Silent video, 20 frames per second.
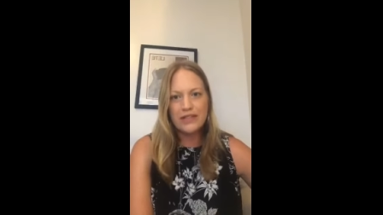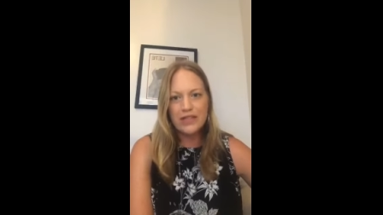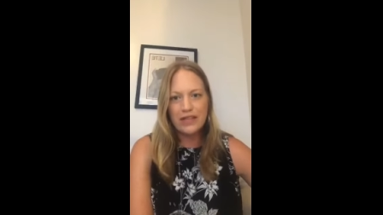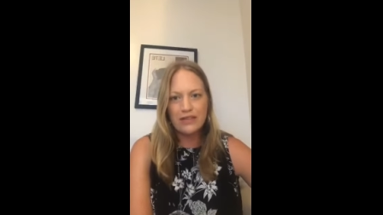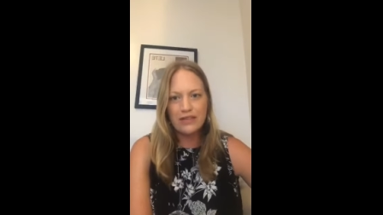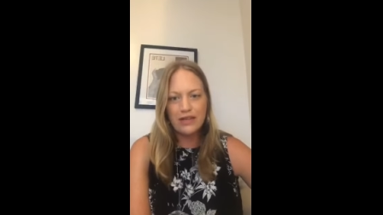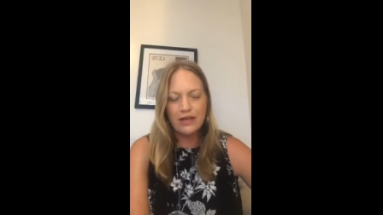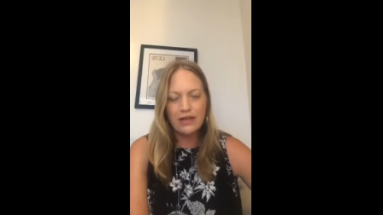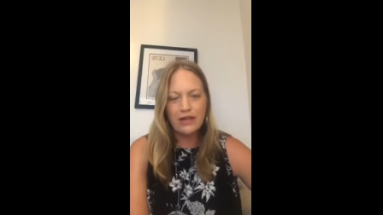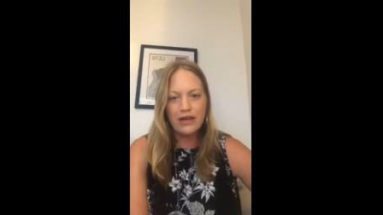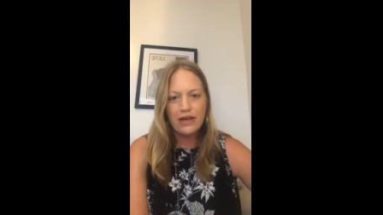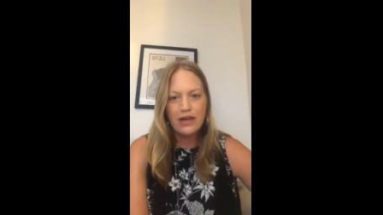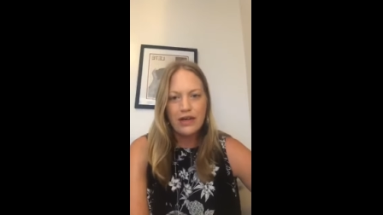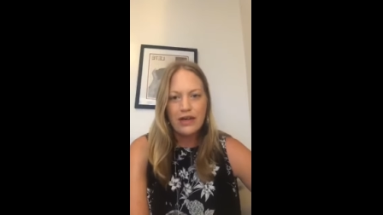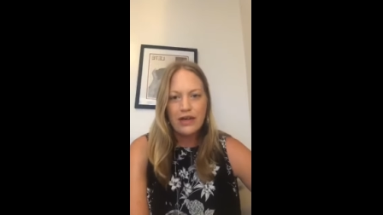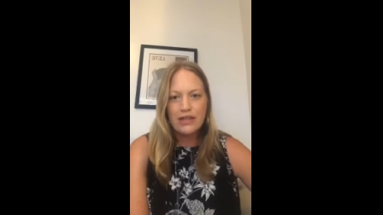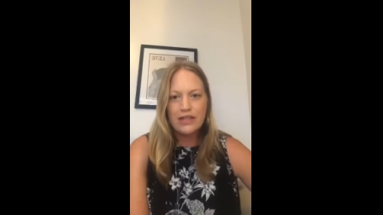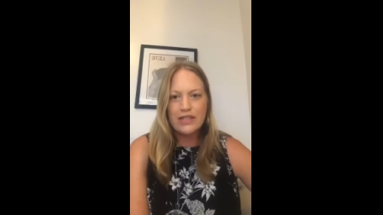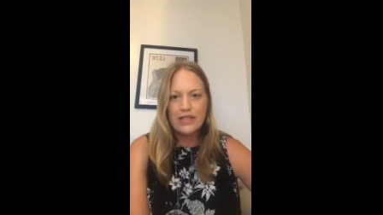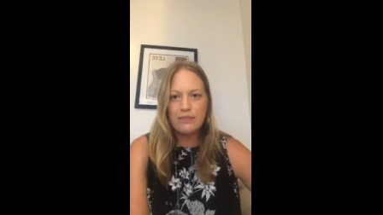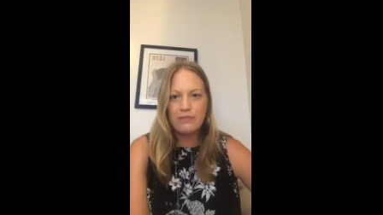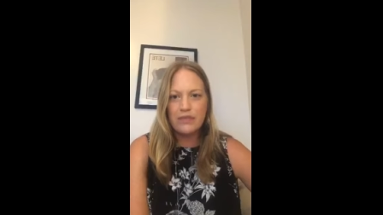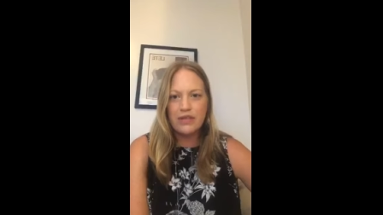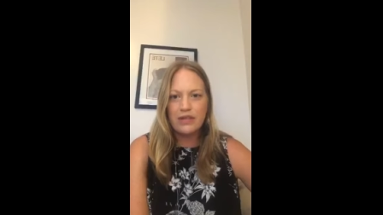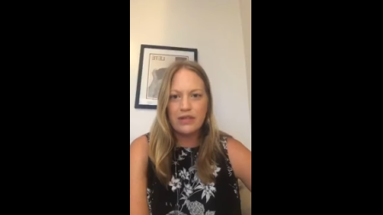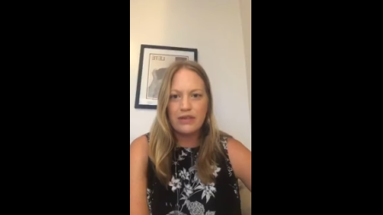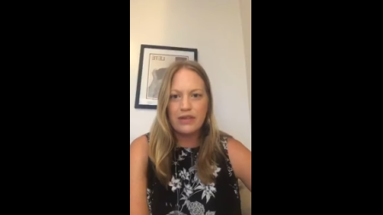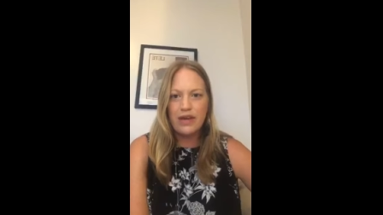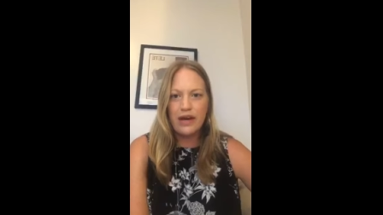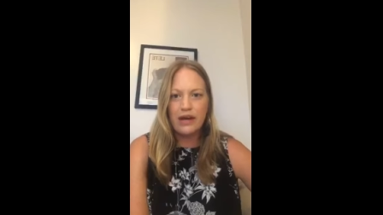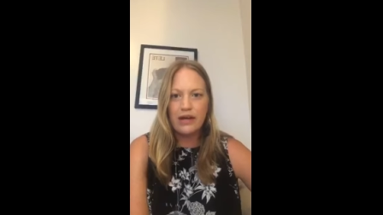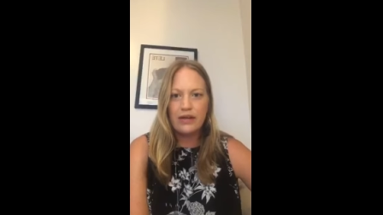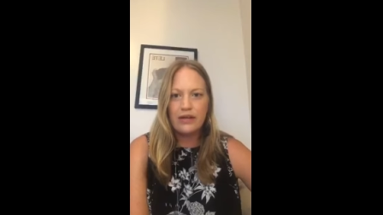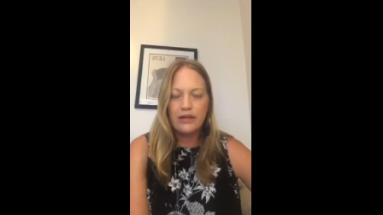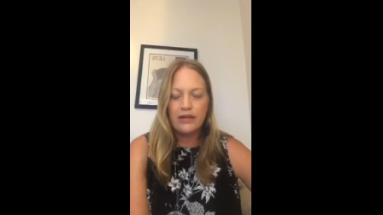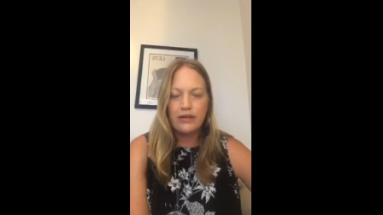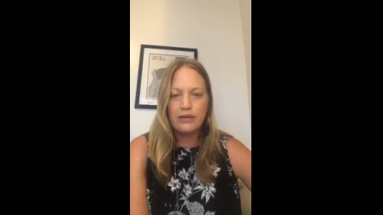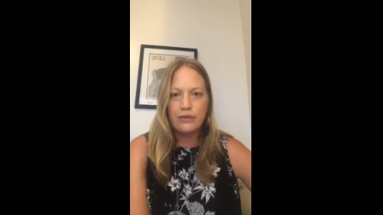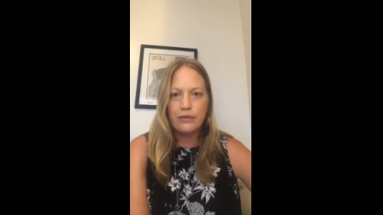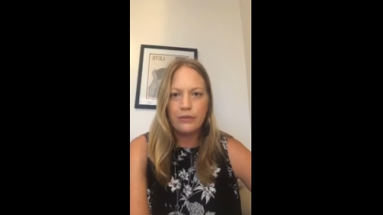I think something that
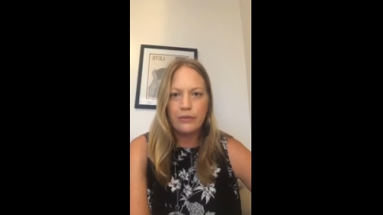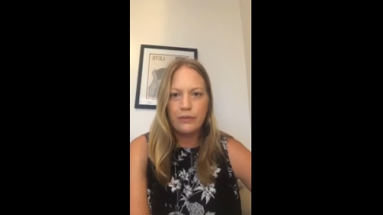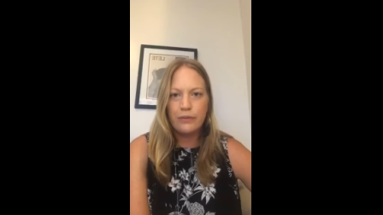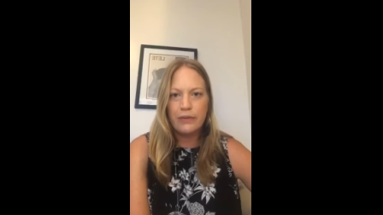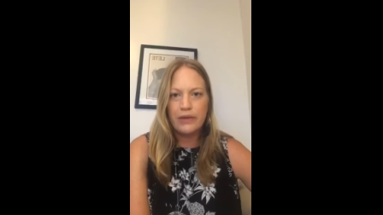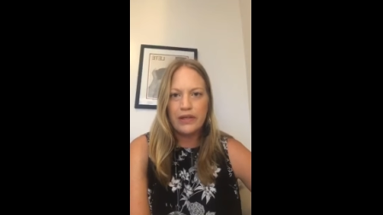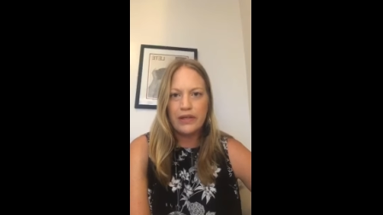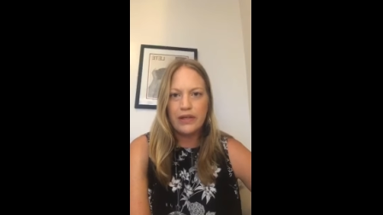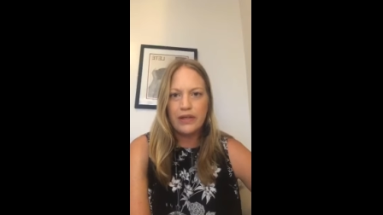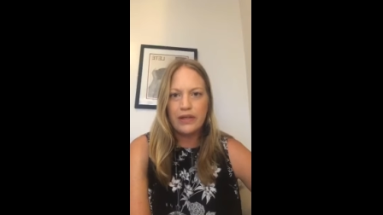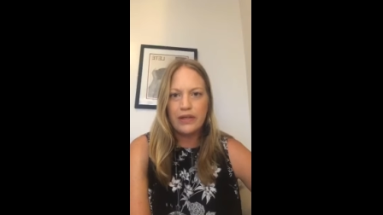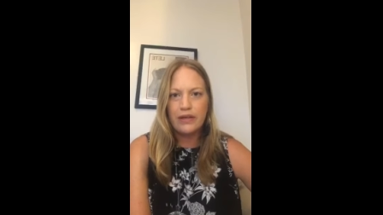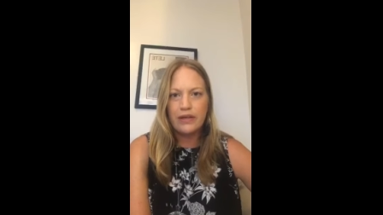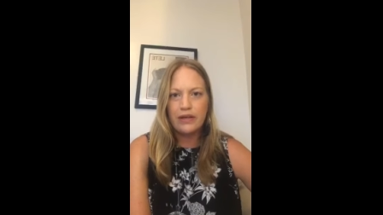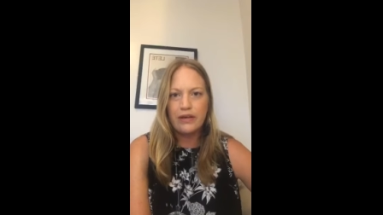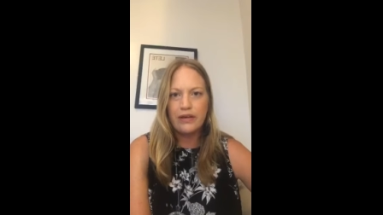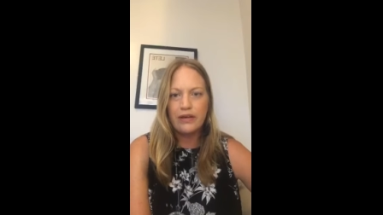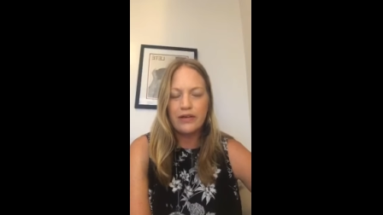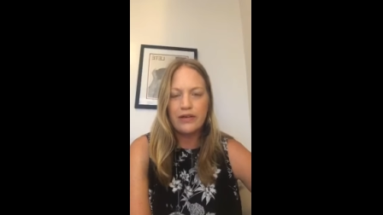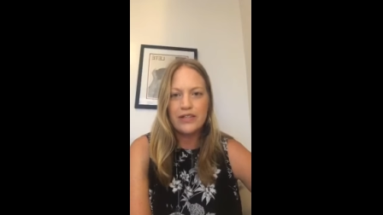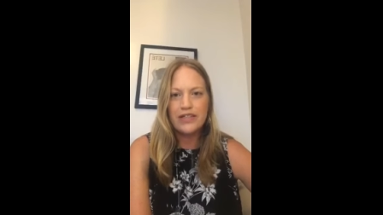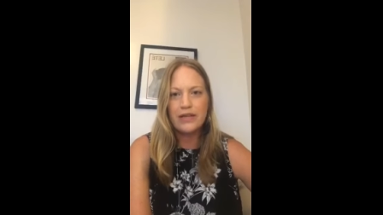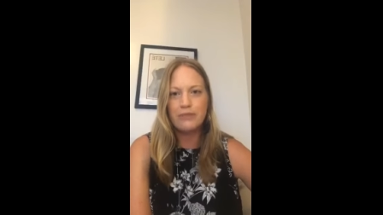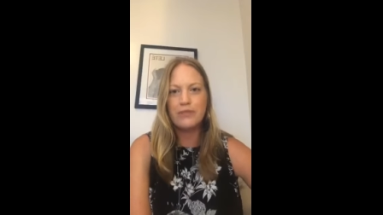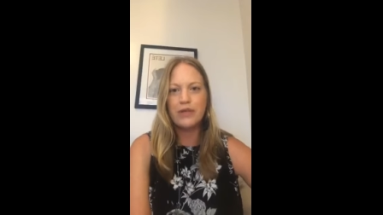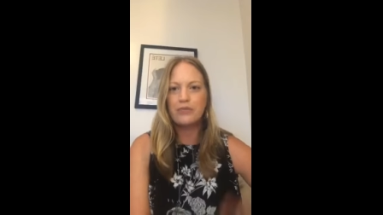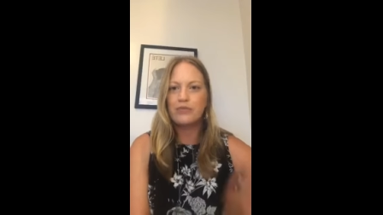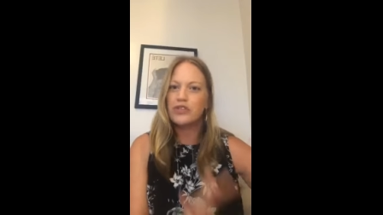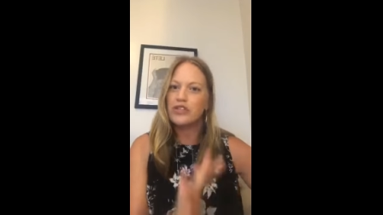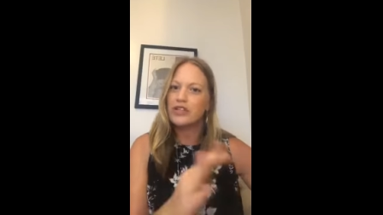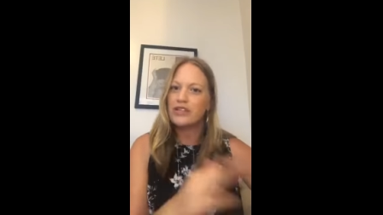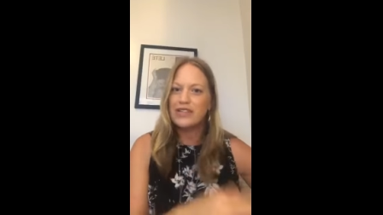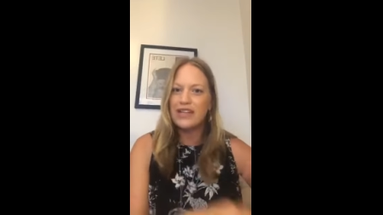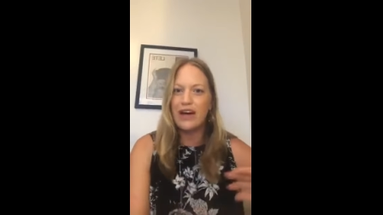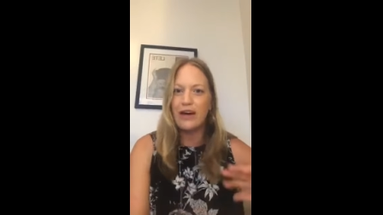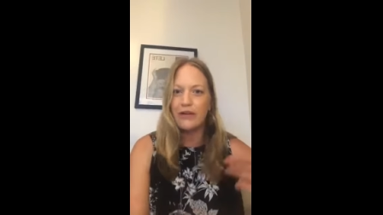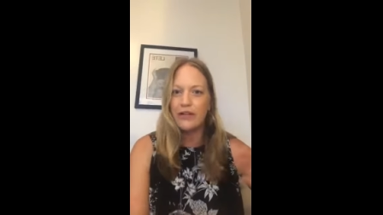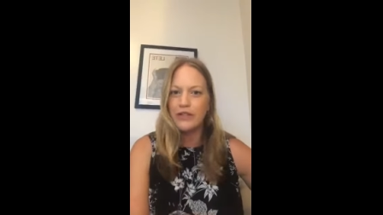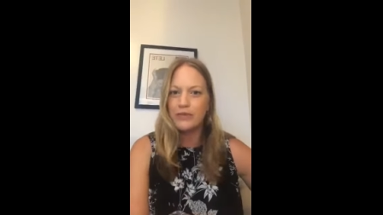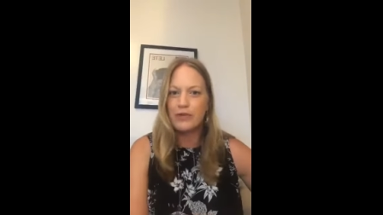we sometimes shut
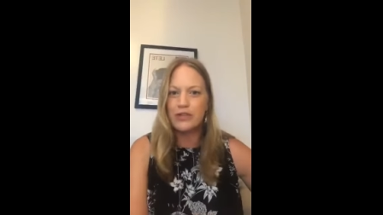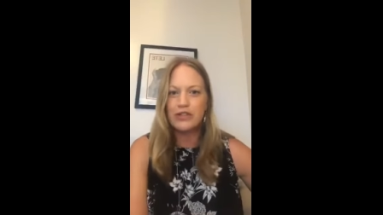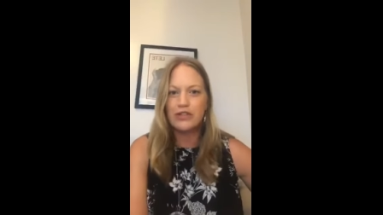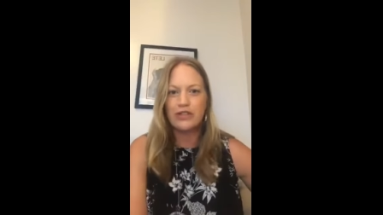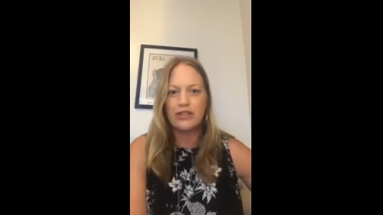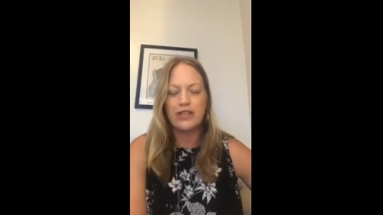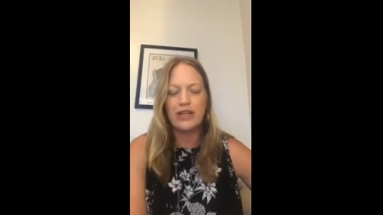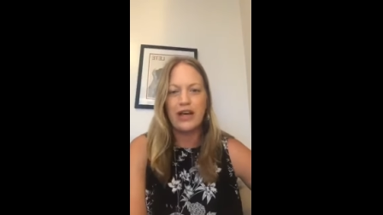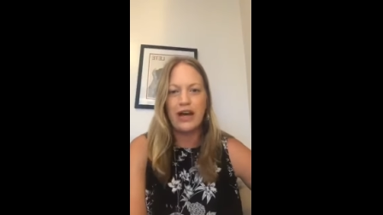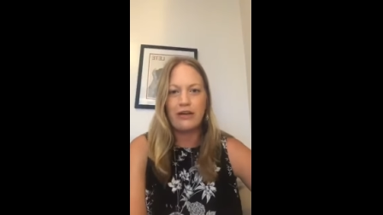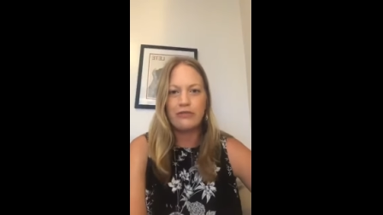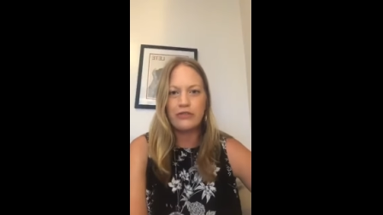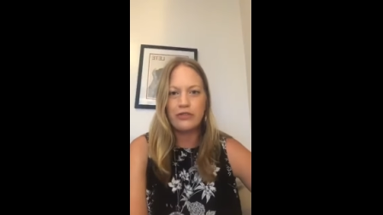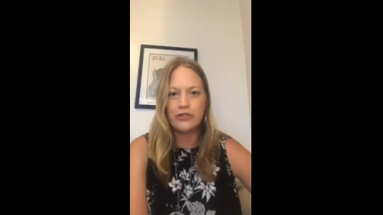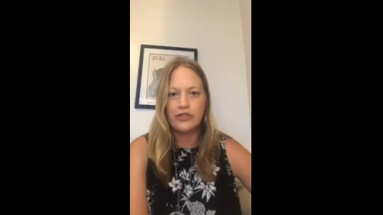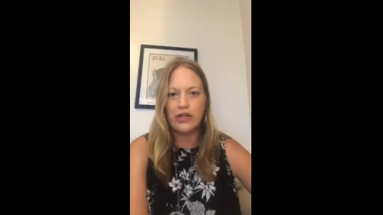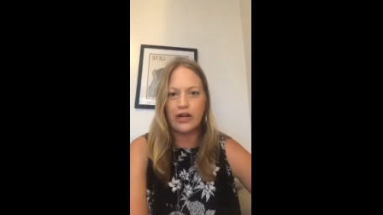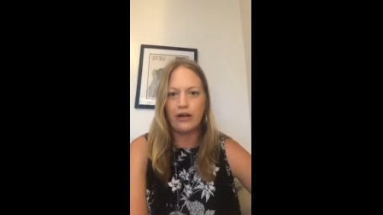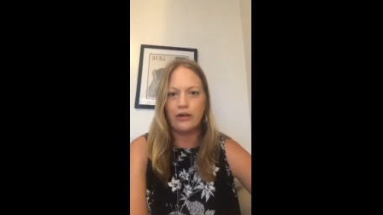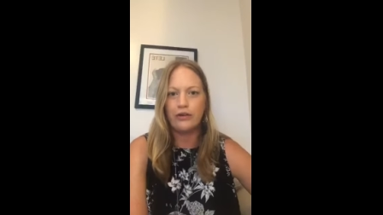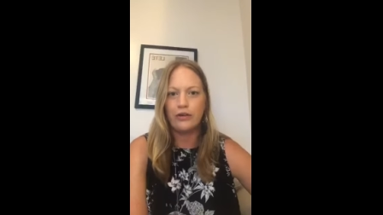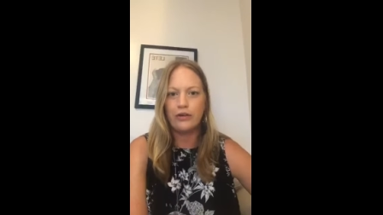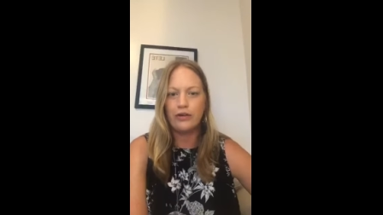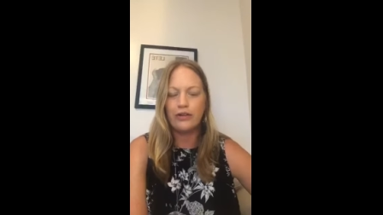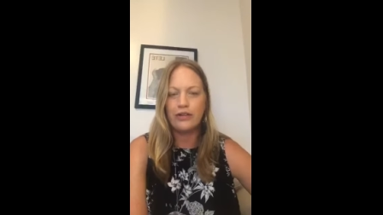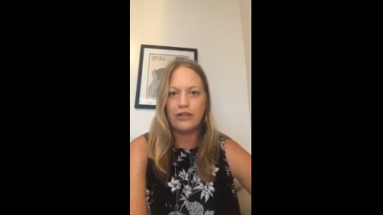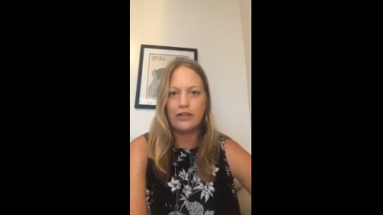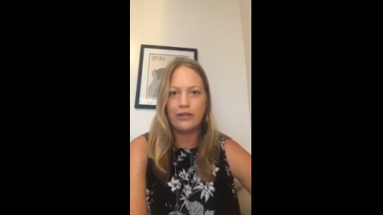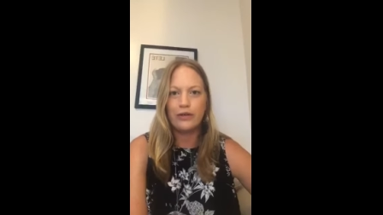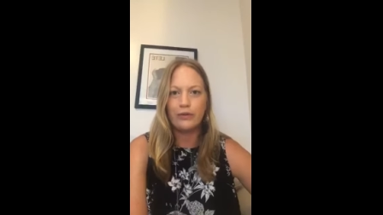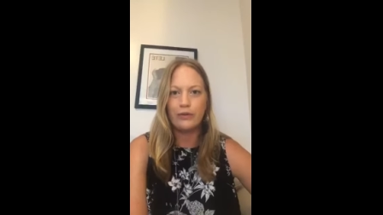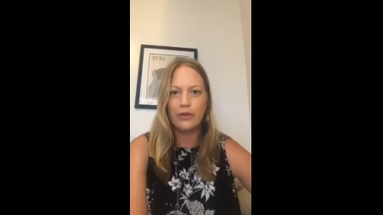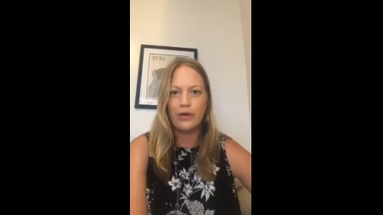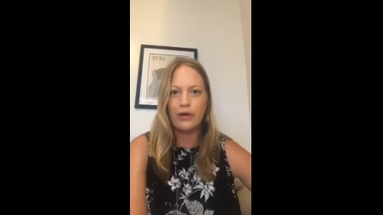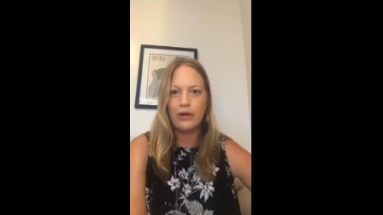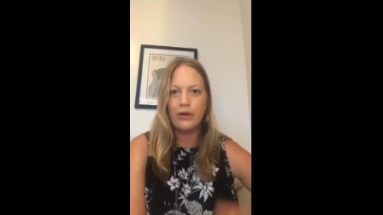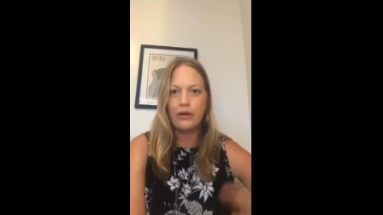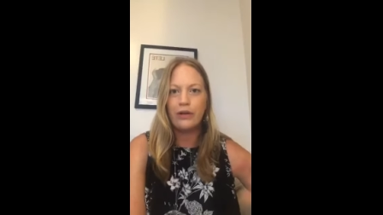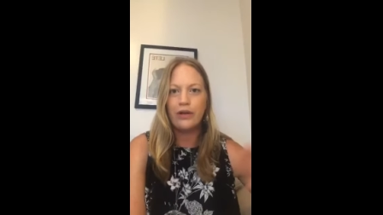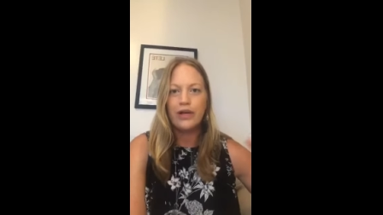down, especially after childhood. You know, we're
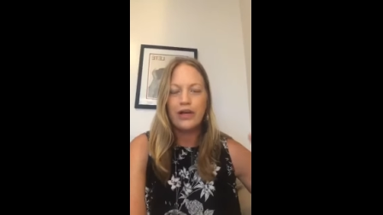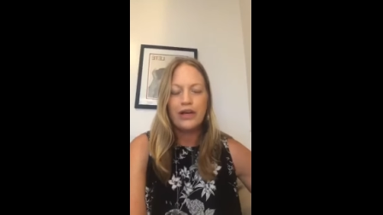all